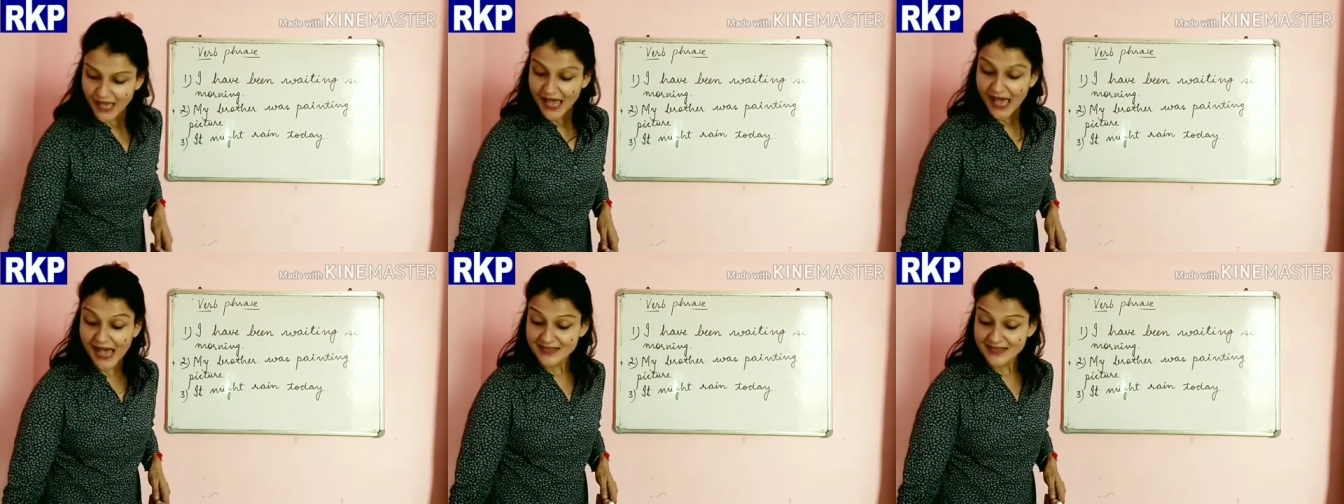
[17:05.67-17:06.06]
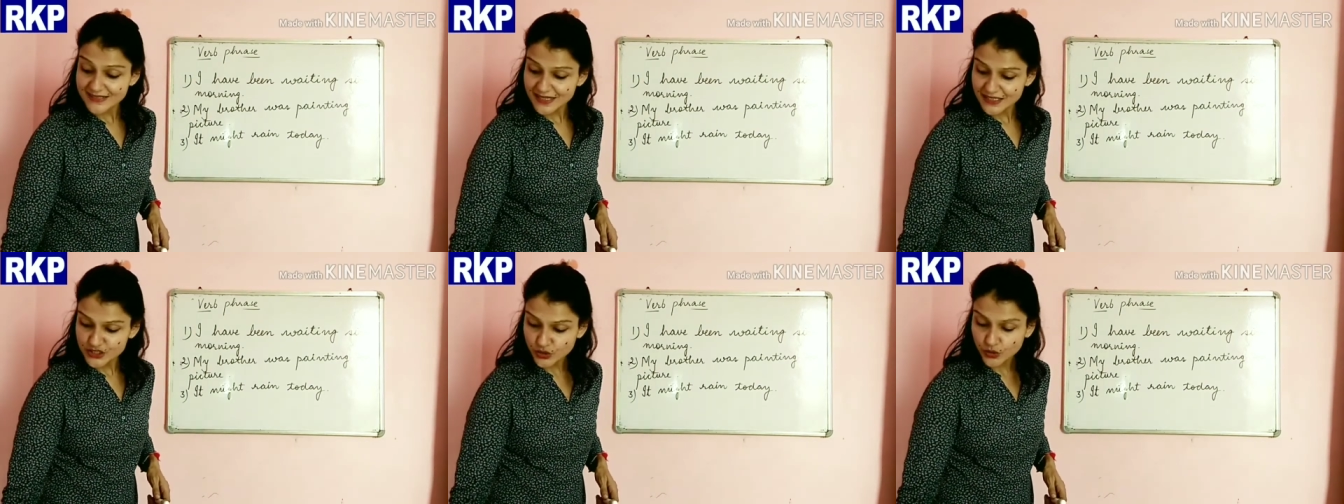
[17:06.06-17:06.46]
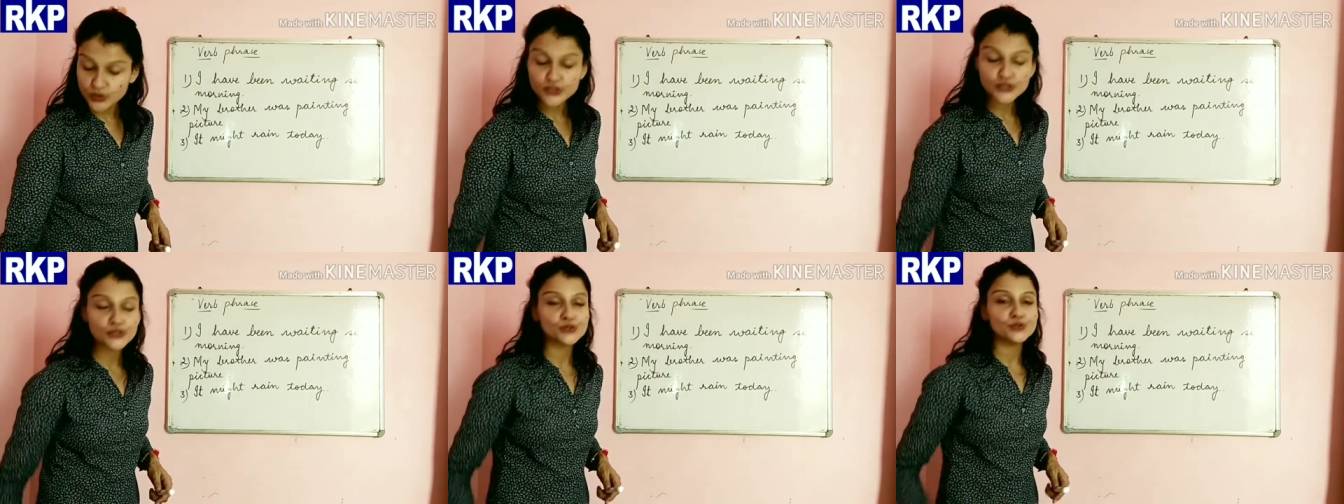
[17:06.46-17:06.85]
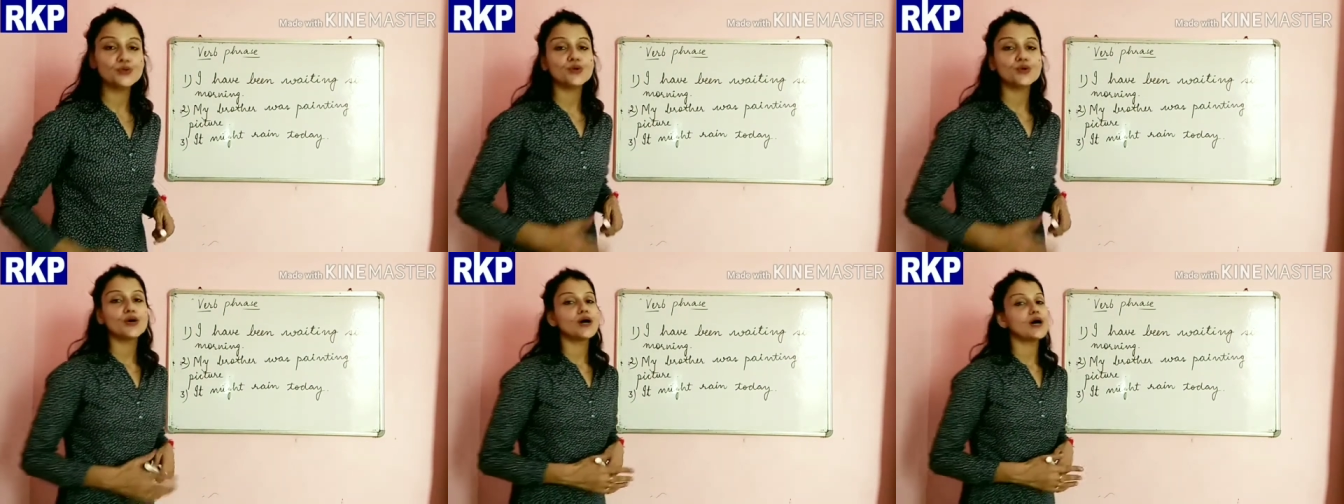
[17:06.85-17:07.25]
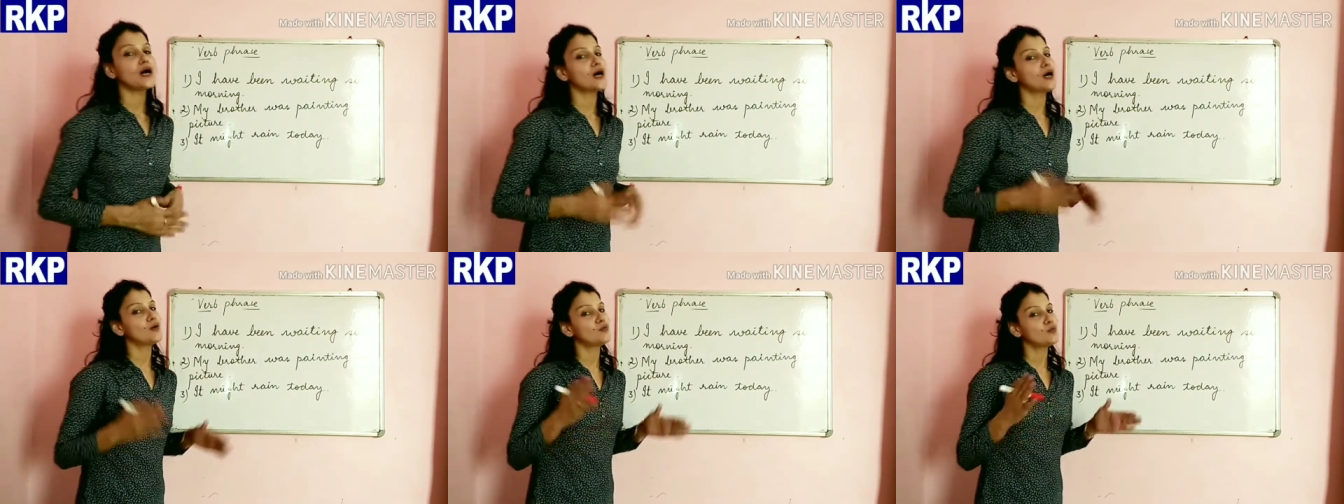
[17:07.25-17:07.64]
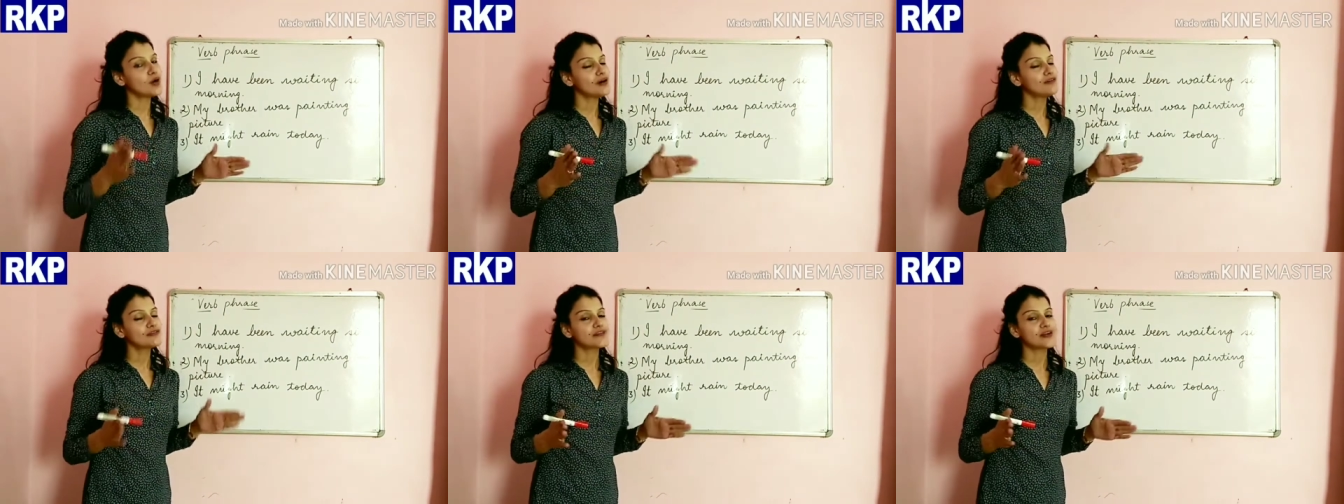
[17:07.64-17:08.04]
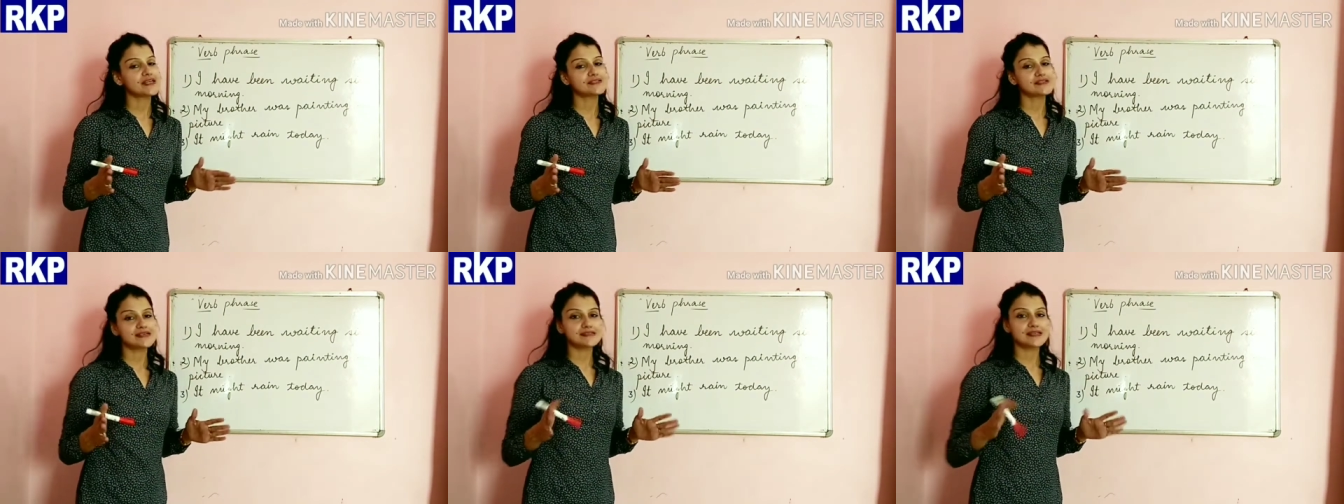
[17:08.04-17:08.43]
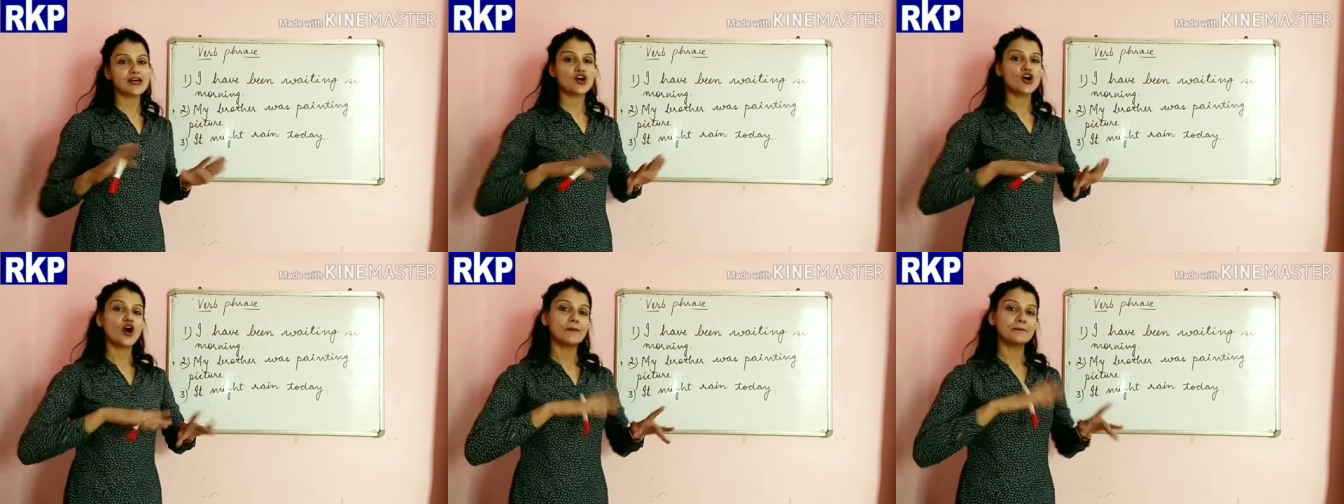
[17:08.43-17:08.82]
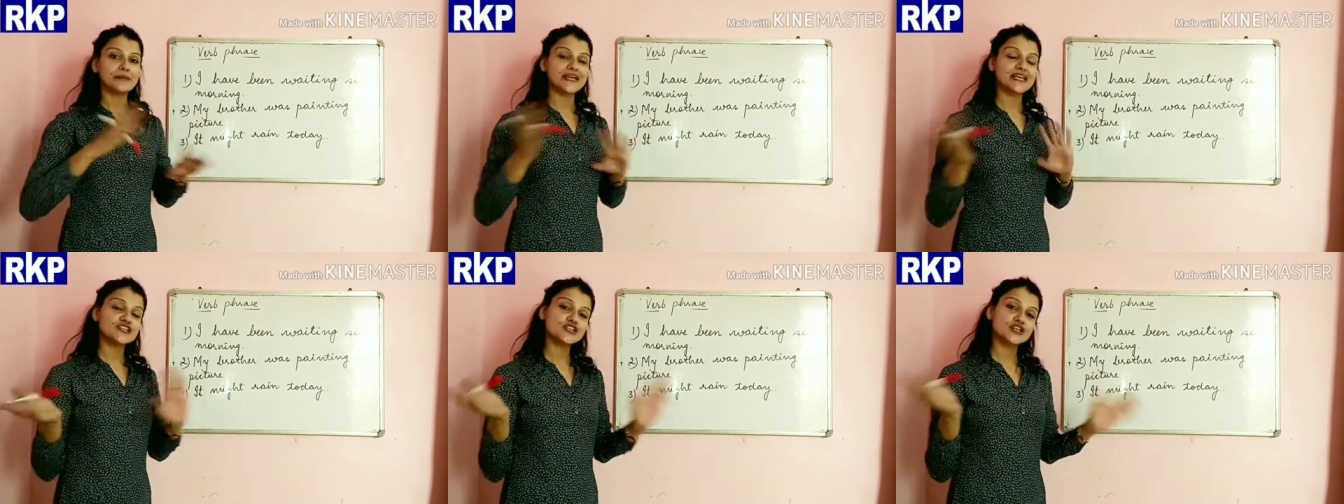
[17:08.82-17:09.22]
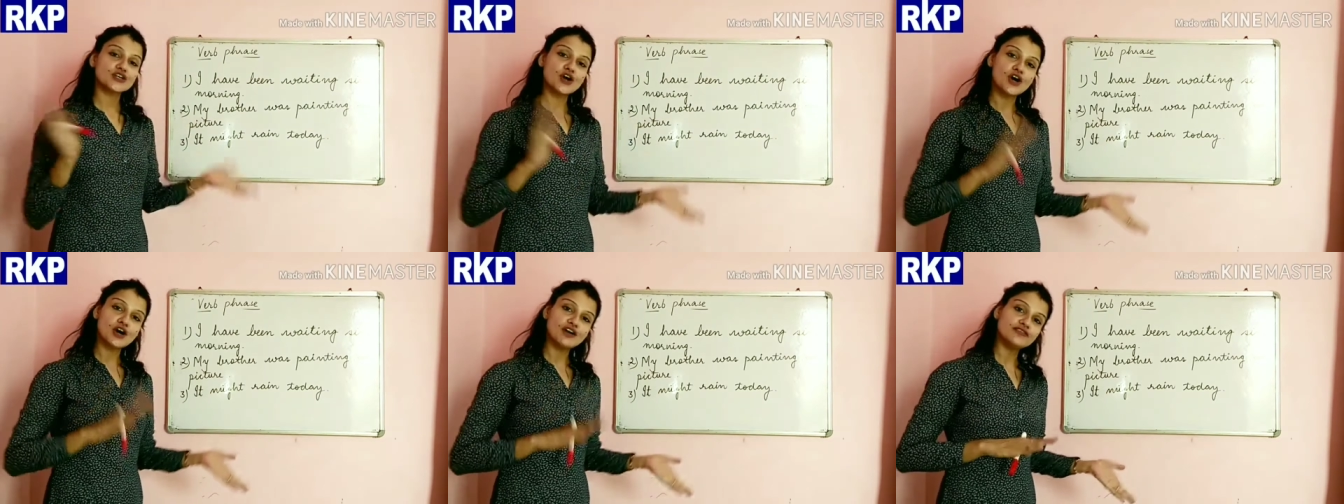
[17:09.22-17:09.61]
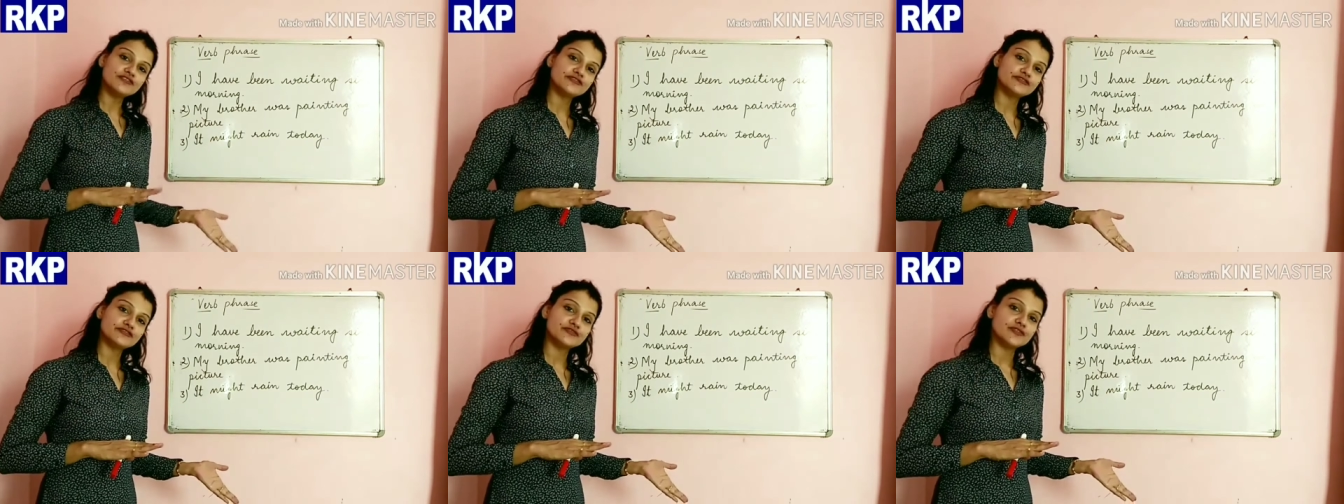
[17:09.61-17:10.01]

as I told you, verb phrase is a combination of